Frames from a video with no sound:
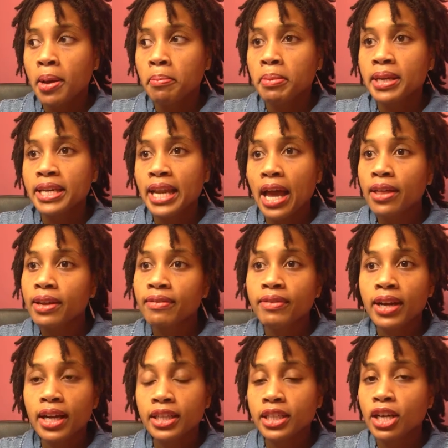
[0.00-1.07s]
But now that I've
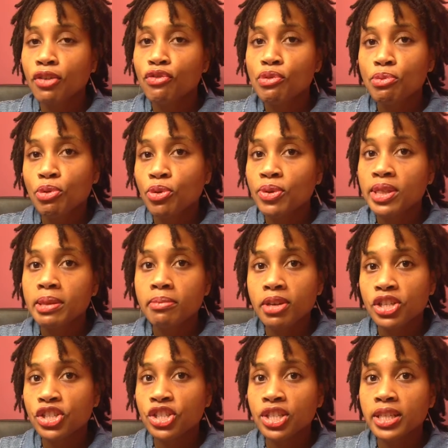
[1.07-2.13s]
gotten comfortable with the
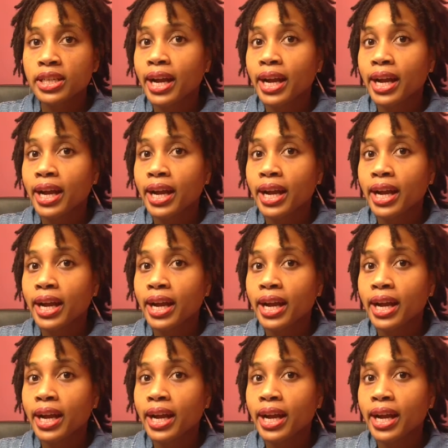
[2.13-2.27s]
machine,